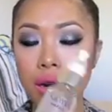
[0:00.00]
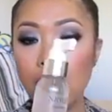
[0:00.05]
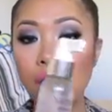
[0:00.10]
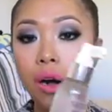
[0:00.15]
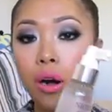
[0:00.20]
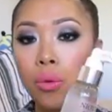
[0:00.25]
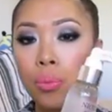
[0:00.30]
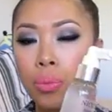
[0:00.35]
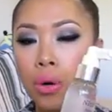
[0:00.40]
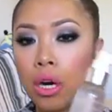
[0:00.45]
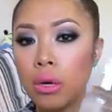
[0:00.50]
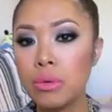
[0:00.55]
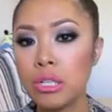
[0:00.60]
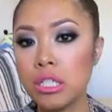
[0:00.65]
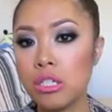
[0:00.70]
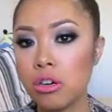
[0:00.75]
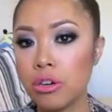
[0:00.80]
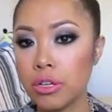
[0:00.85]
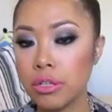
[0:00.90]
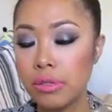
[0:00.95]
I'll probably
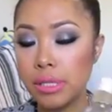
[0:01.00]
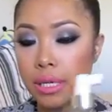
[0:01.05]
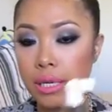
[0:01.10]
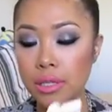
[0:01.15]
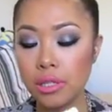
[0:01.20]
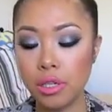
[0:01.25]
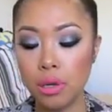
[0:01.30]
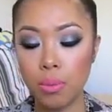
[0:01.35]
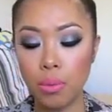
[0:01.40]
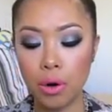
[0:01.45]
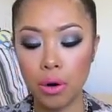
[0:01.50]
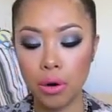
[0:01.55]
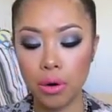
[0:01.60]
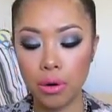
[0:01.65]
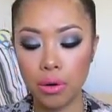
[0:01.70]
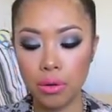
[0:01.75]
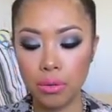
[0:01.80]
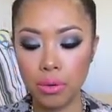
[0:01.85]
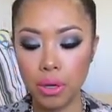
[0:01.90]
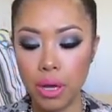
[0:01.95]
start using it
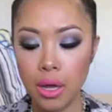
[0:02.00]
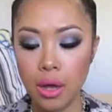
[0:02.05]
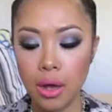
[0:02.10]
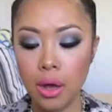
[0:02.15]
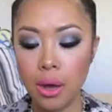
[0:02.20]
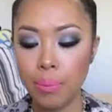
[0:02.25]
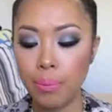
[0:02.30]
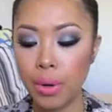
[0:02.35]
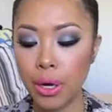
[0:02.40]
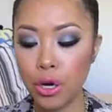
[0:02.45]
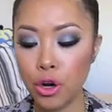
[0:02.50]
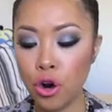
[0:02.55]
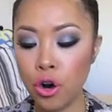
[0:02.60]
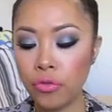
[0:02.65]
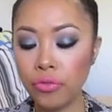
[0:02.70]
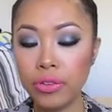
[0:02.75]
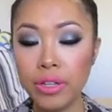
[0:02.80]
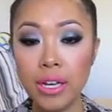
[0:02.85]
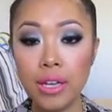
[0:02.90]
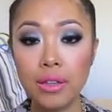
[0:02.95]
tomorrow, but
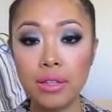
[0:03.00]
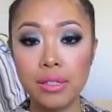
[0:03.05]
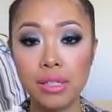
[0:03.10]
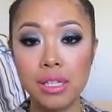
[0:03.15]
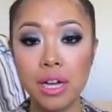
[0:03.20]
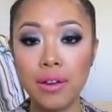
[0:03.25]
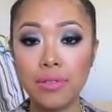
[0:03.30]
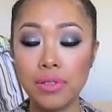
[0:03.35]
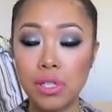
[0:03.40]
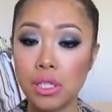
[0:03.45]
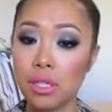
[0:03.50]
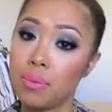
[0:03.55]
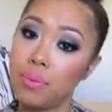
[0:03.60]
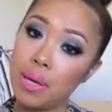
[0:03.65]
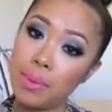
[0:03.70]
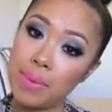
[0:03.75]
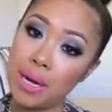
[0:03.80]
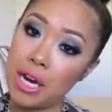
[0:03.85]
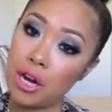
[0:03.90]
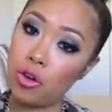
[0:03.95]
hopefully this stuff doesn't
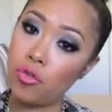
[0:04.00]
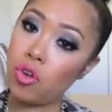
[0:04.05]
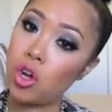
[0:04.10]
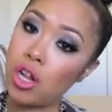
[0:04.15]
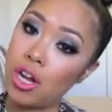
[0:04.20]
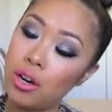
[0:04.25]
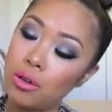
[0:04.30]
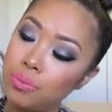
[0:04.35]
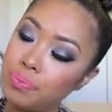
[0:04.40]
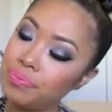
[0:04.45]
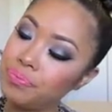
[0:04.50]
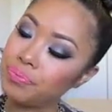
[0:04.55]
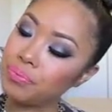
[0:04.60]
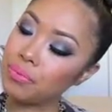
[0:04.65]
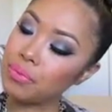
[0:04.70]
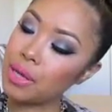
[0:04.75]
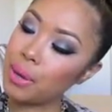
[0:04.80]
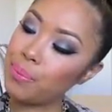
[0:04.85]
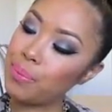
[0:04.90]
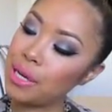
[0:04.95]
make my hair fall out,
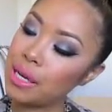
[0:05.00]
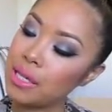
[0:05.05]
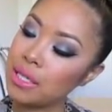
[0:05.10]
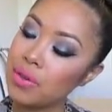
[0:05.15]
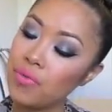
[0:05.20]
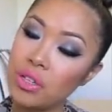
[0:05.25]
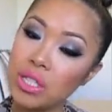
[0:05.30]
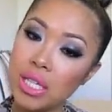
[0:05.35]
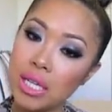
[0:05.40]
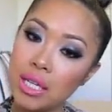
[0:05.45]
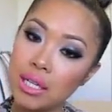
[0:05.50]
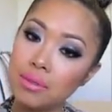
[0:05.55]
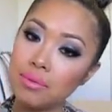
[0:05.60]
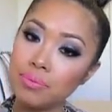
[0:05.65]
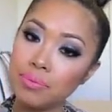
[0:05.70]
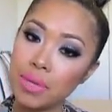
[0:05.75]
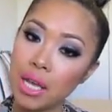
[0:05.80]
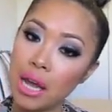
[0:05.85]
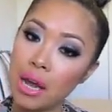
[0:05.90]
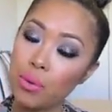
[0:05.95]
because if it did,
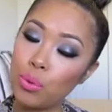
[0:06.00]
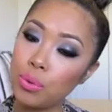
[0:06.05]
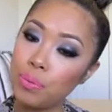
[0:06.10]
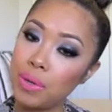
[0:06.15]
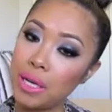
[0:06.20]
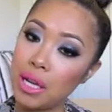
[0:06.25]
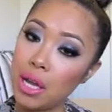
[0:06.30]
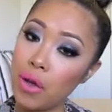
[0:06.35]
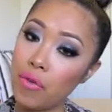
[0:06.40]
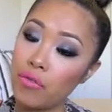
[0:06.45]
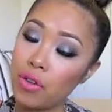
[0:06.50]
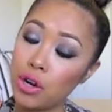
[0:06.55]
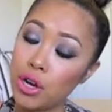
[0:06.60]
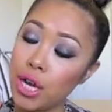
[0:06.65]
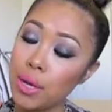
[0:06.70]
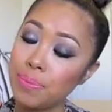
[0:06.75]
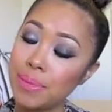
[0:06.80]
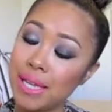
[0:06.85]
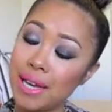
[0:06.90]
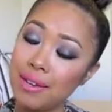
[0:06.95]
I would be
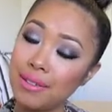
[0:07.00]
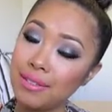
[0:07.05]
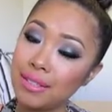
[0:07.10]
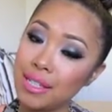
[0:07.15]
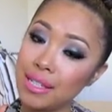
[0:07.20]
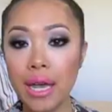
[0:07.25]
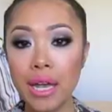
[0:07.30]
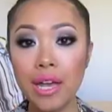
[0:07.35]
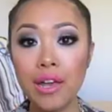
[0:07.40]
very upset.